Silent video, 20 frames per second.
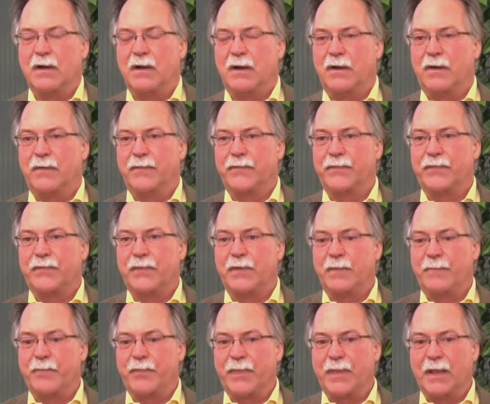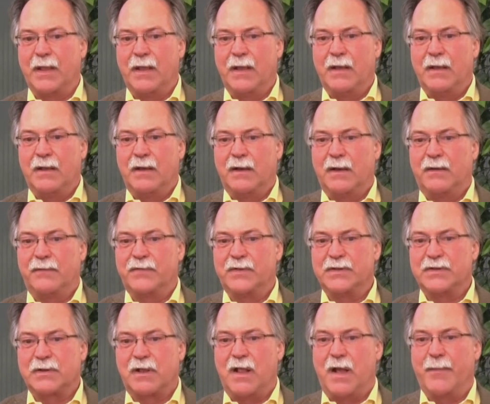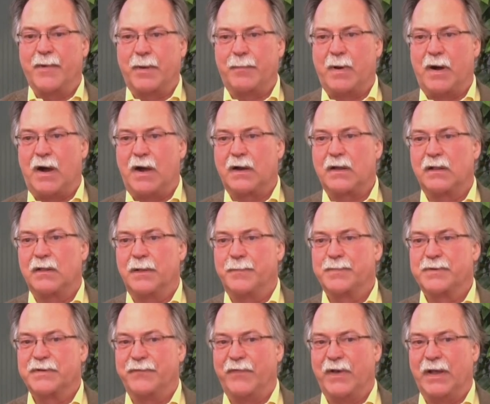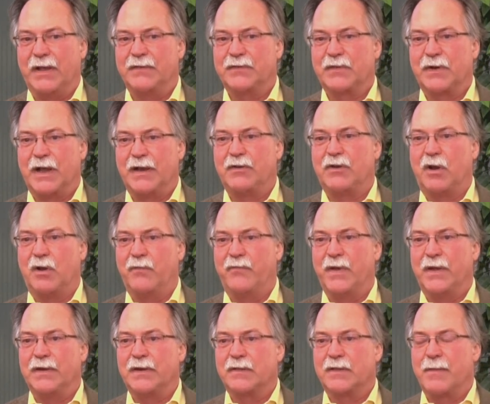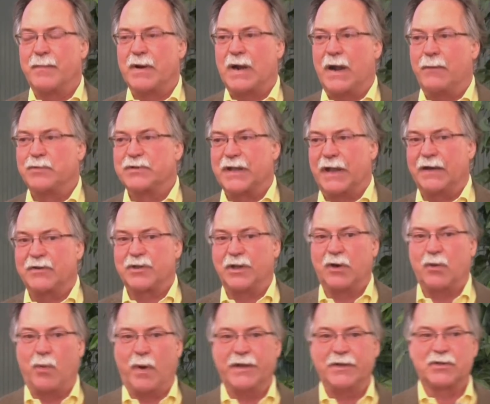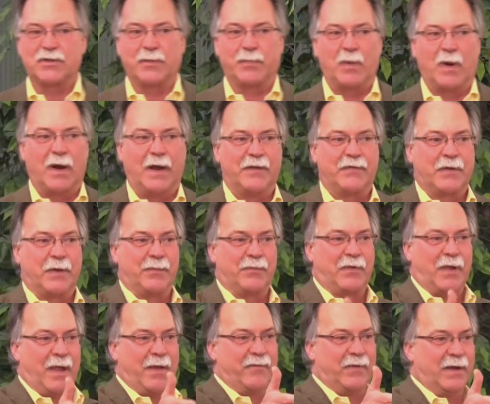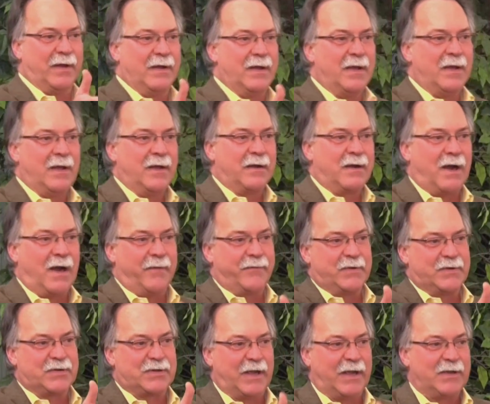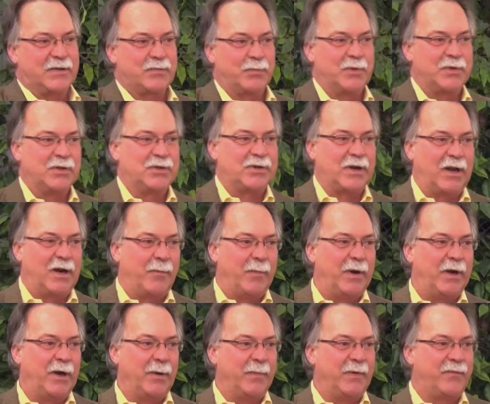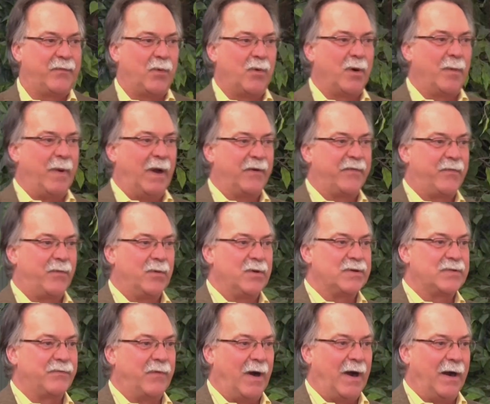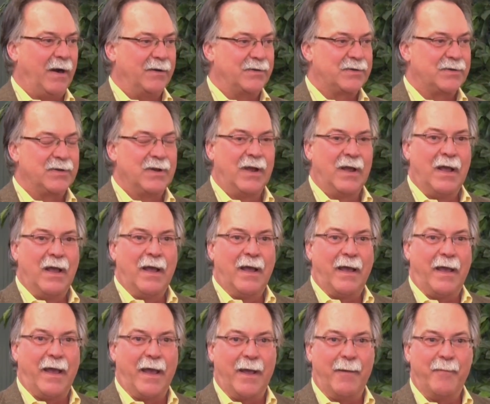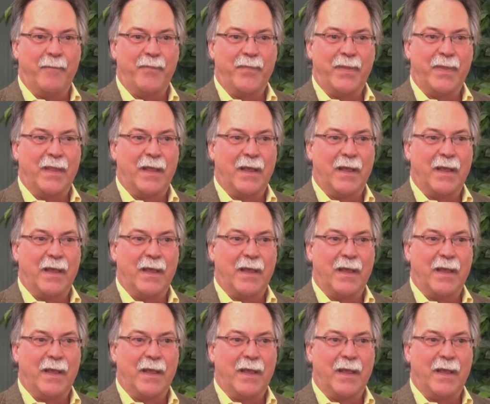of these climate apocalypse events, and I dove into them, and I was actually quite surprised. I was having a conversation with a gentleman here before about forest fires, and